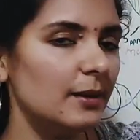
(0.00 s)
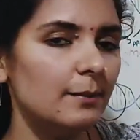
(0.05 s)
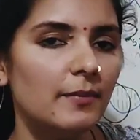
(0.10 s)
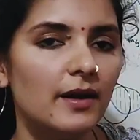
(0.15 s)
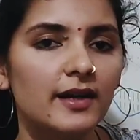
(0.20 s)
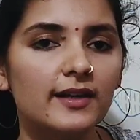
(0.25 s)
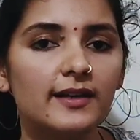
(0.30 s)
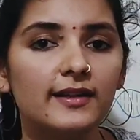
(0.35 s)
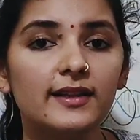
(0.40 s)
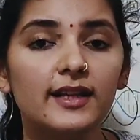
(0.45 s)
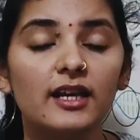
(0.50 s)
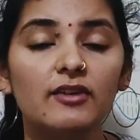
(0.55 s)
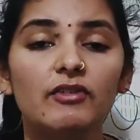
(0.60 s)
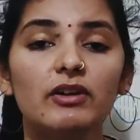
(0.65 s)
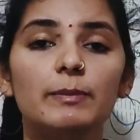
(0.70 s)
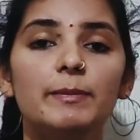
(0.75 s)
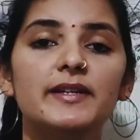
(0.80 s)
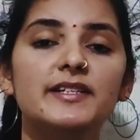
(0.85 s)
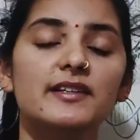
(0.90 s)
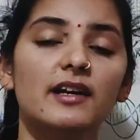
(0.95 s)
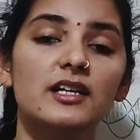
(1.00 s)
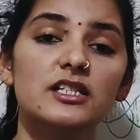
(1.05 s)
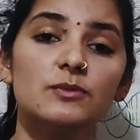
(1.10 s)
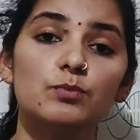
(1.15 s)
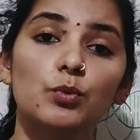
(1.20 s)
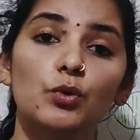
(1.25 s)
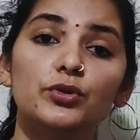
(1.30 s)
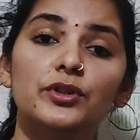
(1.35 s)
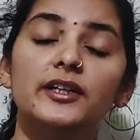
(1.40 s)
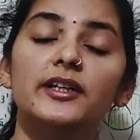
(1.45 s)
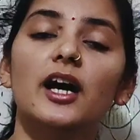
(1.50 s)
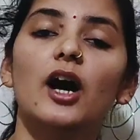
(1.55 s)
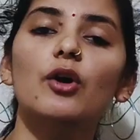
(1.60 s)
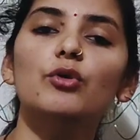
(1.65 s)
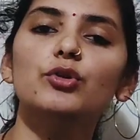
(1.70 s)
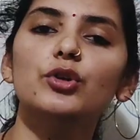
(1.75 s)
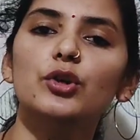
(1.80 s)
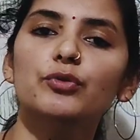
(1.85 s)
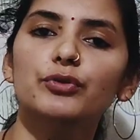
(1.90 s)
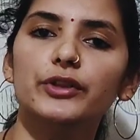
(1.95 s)
mRNA will be transported
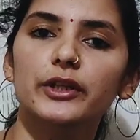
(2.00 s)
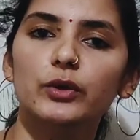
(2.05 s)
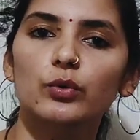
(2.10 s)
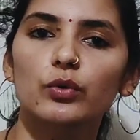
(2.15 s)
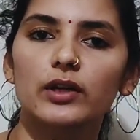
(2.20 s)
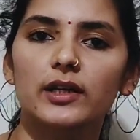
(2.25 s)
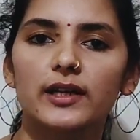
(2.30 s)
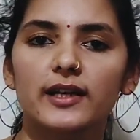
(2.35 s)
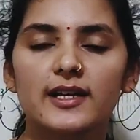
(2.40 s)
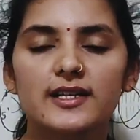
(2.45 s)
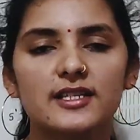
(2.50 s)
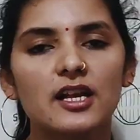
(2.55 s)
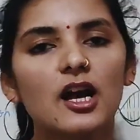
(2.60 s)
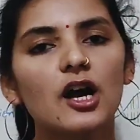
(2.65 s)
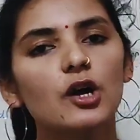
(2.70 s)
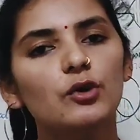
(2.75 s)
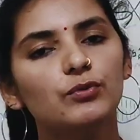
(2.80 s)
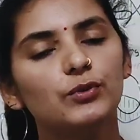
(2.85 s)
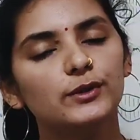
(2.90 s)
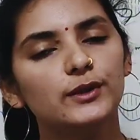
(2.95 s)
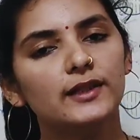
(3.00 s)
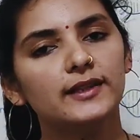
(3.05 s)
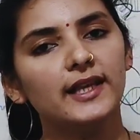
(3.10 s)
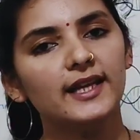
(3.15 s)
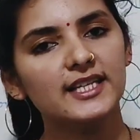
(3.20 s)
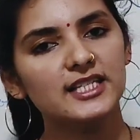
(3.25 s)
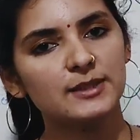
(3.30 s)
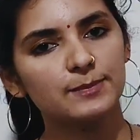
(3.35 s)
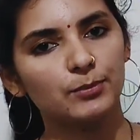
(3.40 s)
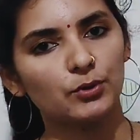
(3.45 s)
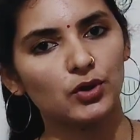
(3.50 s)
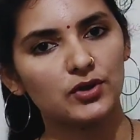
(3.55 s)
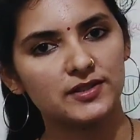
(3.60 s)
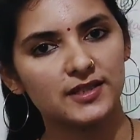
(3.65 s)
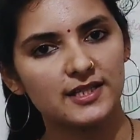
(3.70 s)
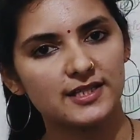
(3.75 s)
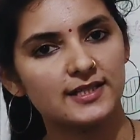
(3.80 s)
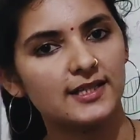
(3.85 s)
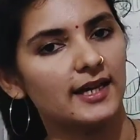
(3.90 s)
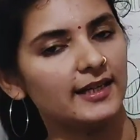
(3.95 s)
out of nucleus for the next
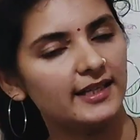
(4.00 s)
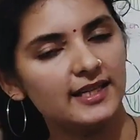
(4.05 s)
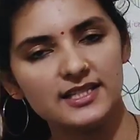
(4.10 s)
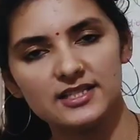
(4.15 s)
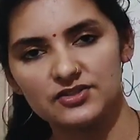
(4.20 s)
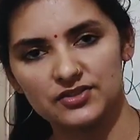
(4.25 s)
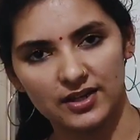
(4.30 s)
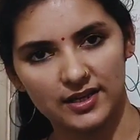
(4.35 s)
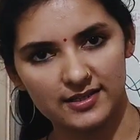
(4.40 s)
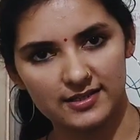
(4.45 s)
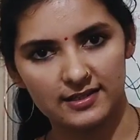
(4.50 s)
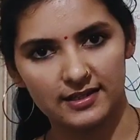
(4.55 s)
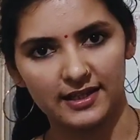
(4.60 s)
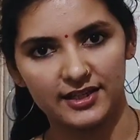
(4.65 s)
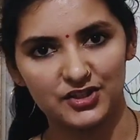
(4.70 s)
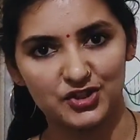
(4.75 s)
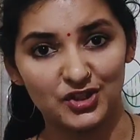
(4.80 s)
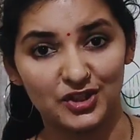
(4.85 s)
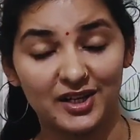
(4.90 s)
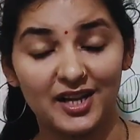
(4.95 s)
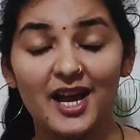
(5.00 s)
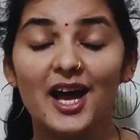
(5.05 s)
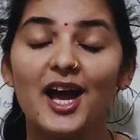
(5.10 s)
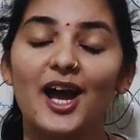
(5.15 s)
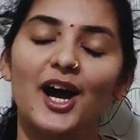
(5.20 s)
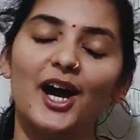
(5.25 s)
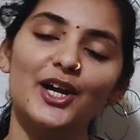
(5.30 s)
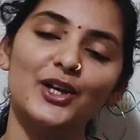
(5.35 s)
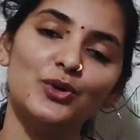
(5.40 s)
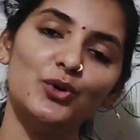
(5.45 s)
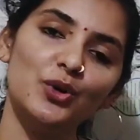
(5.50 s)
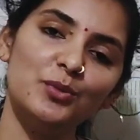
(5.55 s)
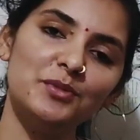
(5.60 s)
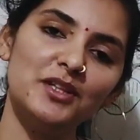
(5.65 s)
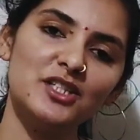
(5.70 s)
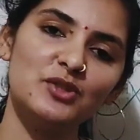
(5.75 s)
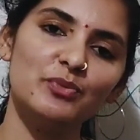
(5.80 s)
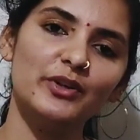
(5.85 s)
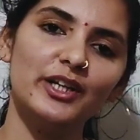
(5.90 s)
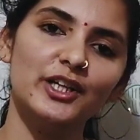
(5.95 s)
process, that is translation. I hope
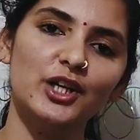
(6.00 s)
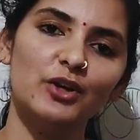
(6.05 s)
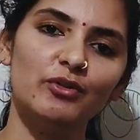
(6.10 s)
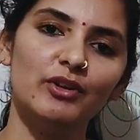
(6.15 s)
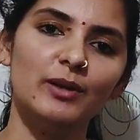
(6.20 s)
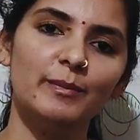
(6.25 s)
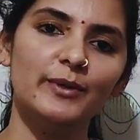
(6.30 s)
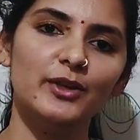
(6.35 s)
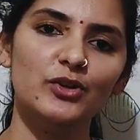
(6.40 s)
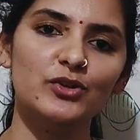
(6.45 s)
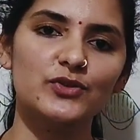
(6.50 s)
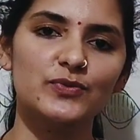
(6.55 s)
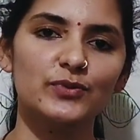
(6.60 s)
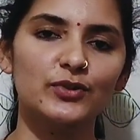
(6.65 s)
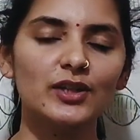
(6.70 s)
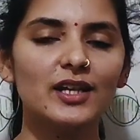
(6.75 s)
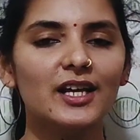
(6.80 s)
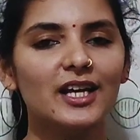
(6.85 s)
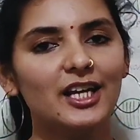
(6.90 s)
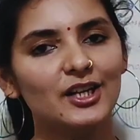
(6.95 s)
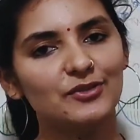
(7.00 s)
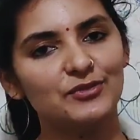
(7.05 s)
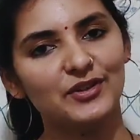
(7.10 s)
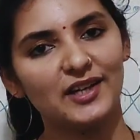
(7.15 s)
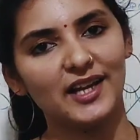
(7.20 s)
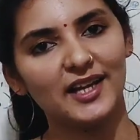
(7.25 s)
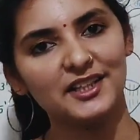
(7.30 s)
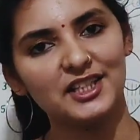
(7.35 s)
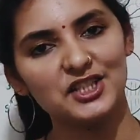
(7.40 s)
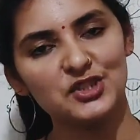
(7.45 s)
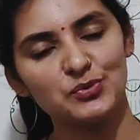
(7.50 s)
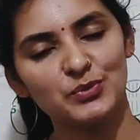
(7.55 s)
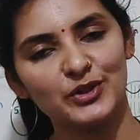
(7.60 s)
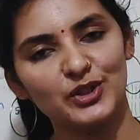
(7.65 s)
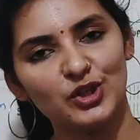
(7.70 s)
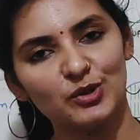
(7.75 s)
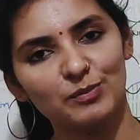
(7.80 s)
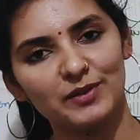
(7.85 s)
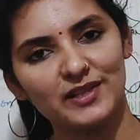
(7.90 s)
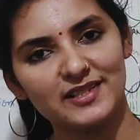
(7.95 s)
this video will be useful. If you like this
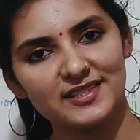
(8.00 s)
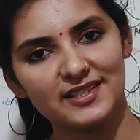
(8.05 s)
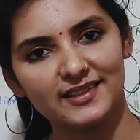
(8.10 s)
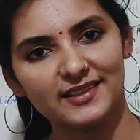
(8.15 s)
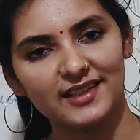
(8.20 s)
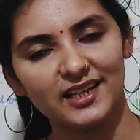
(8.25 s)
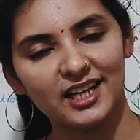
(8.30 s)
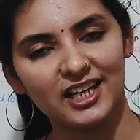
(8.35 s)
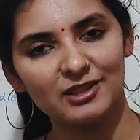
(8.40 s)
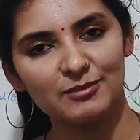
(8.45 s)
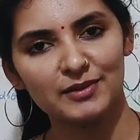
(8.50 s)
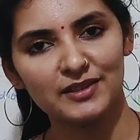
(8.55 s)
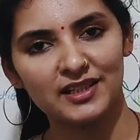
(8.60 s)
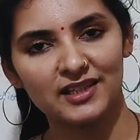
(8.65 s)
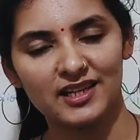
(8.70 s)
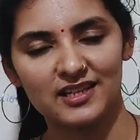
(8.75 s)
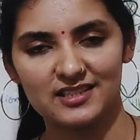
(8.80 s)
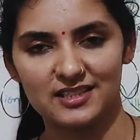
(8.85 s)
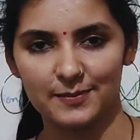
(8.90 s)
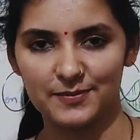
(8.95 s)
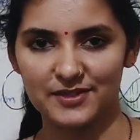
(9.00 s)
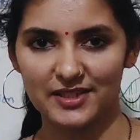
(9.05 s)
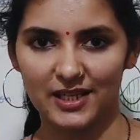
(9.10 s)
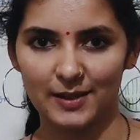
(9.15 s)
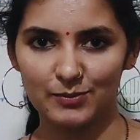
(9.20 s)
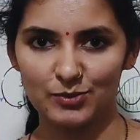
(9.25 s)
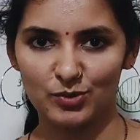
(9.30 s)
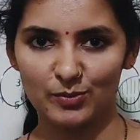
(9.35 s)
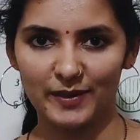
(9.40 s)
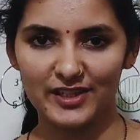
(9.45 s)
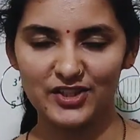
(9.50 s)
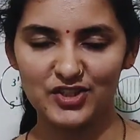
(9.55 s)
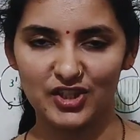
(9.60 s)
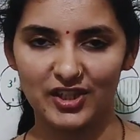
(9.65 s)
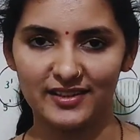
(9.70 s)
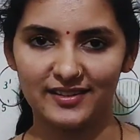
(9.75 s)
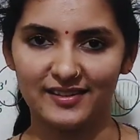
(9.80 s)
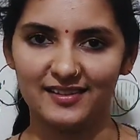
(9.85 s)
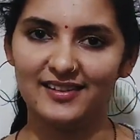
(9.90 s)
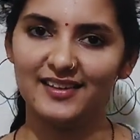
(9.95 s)
video, please hit the like button and subscribe to my
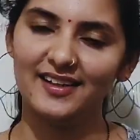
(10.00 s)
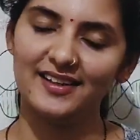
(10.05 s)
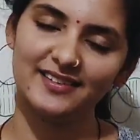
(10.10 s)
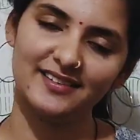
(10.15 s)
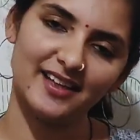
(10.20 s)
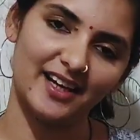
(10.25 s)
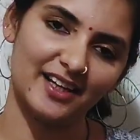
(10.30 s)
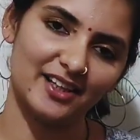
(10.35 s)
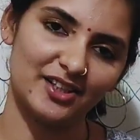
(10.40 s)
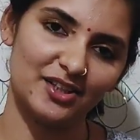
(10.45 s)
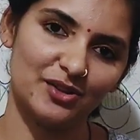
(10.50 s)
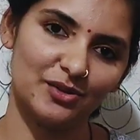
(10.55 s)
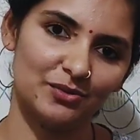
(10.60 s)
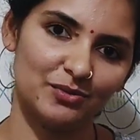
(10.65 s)
channel. Thank